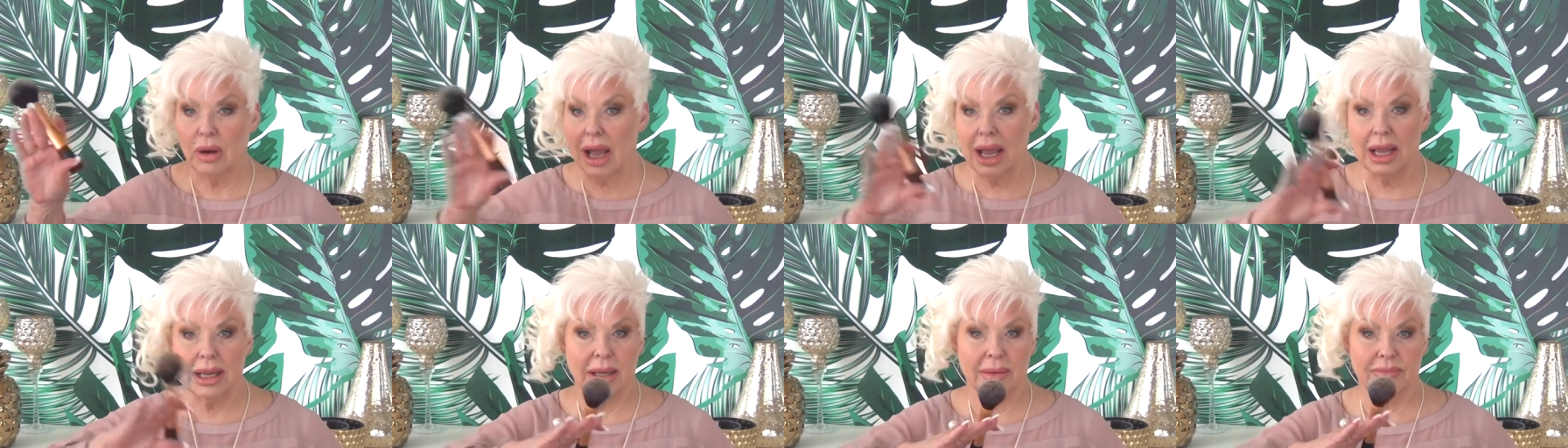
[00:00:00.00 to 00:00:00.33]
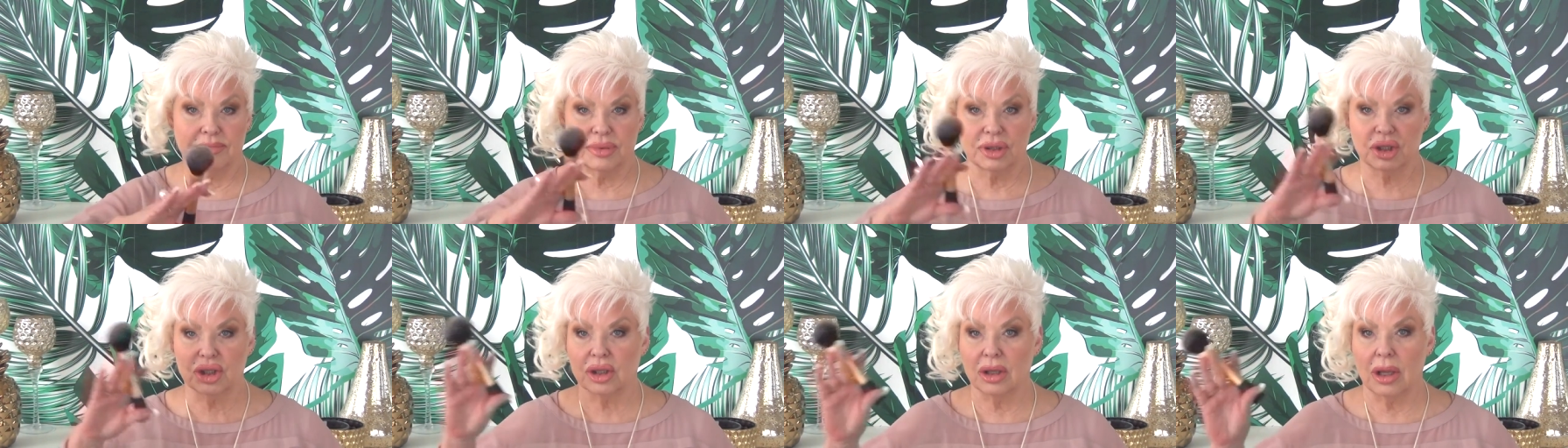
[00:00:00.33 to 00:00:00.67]
I
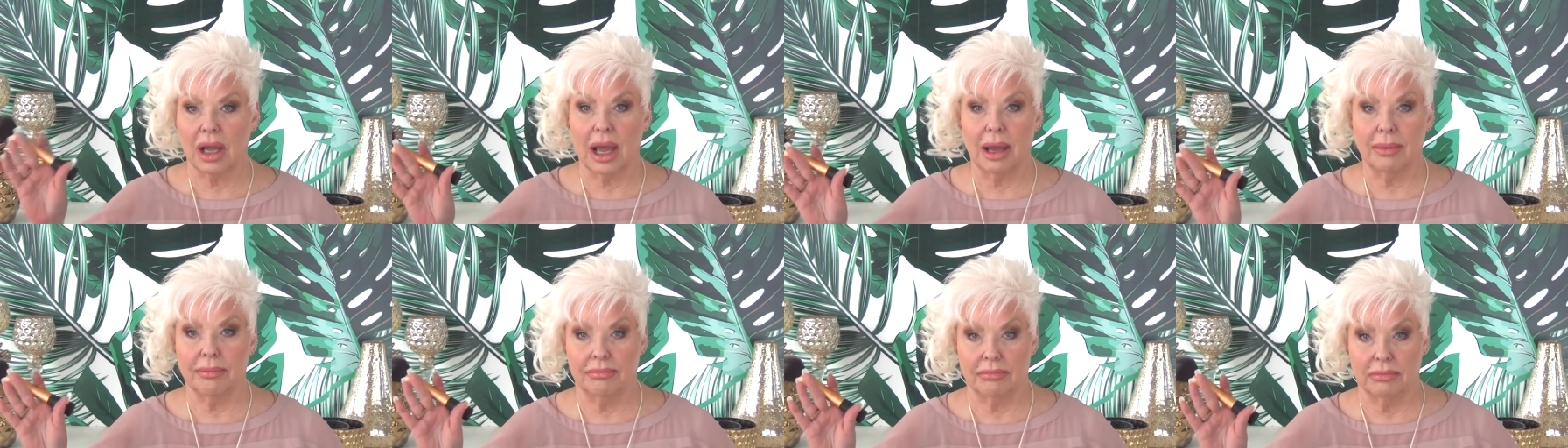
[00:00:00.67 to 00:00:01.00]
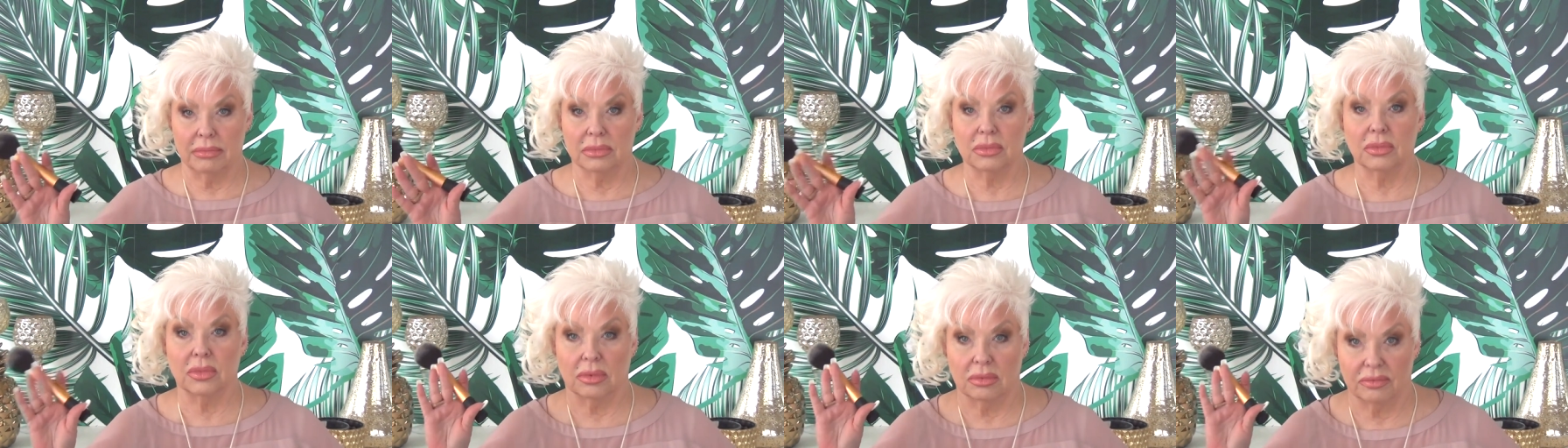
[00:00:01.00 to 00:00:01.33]
am I'm
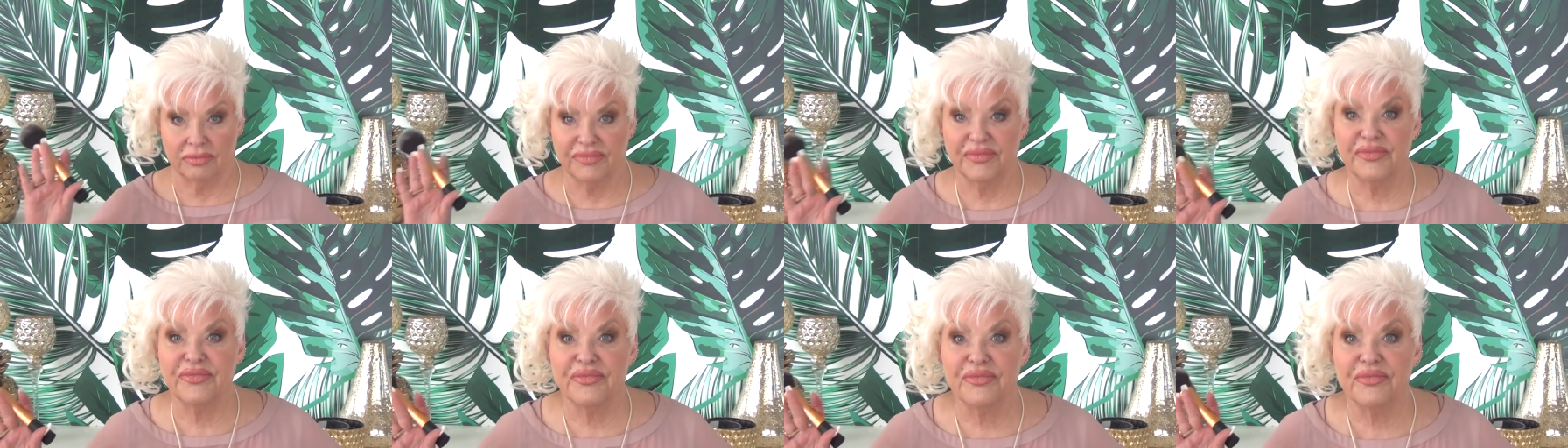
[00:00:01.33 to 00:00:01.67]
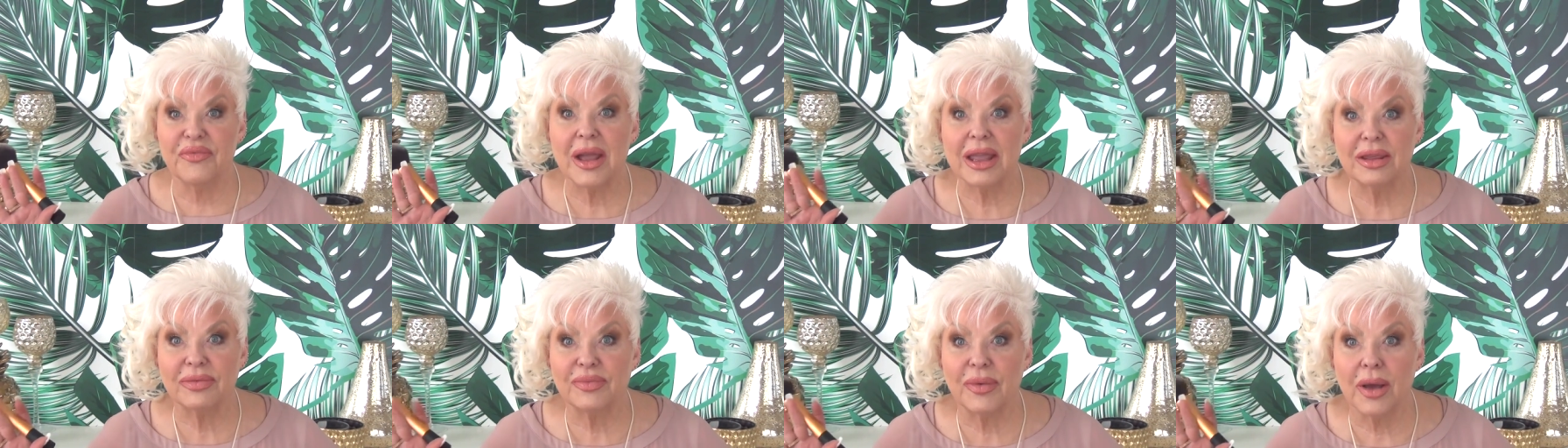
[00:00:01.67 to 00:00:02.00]

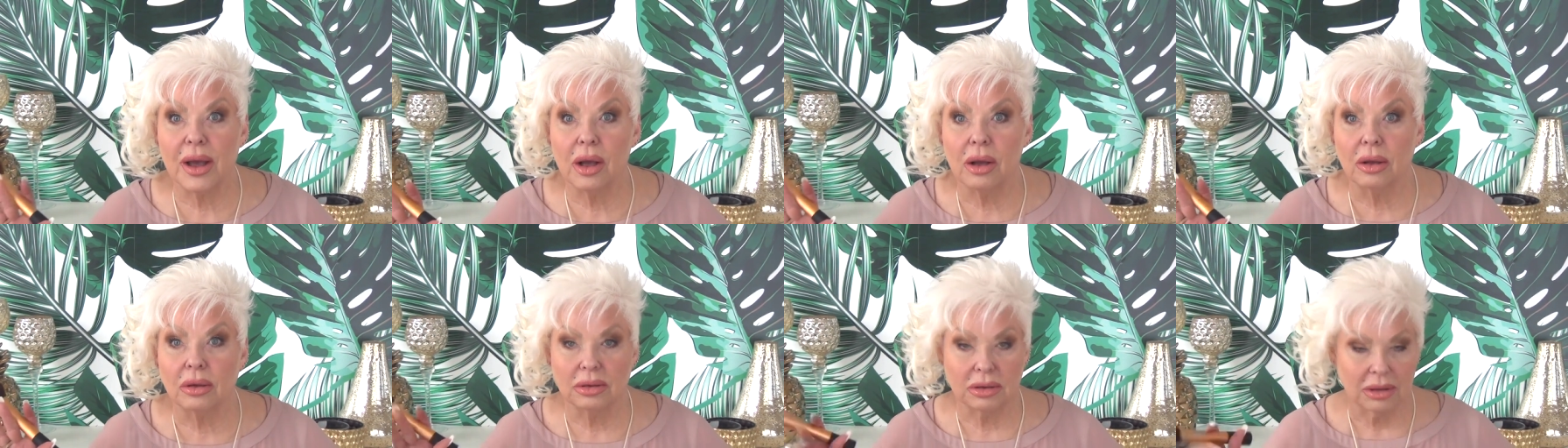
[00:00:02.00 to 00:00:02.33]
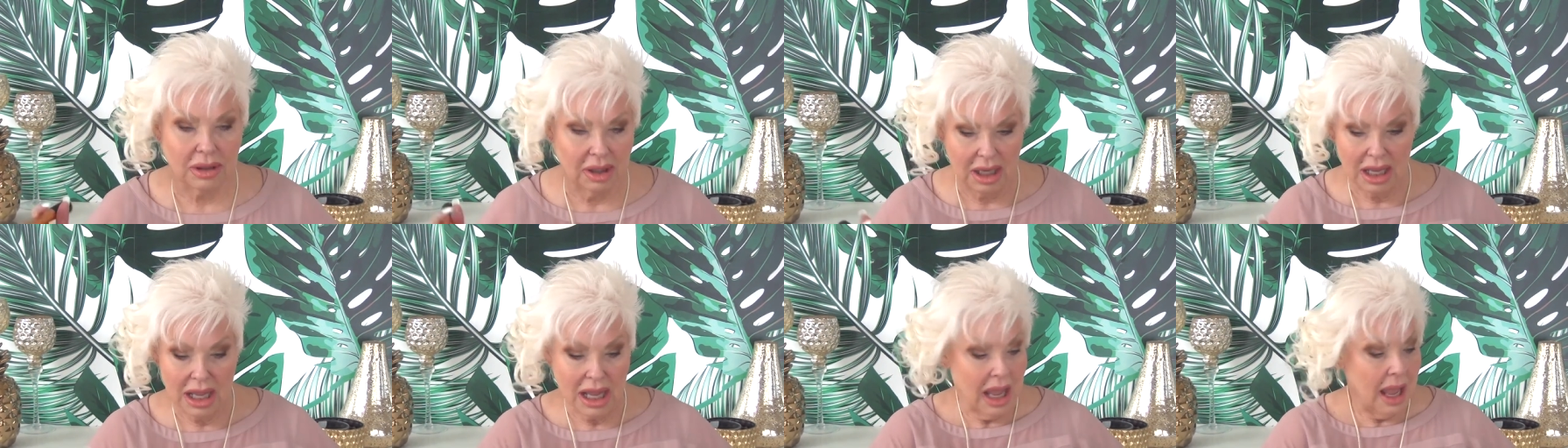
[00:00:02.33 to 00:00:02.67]
faithful.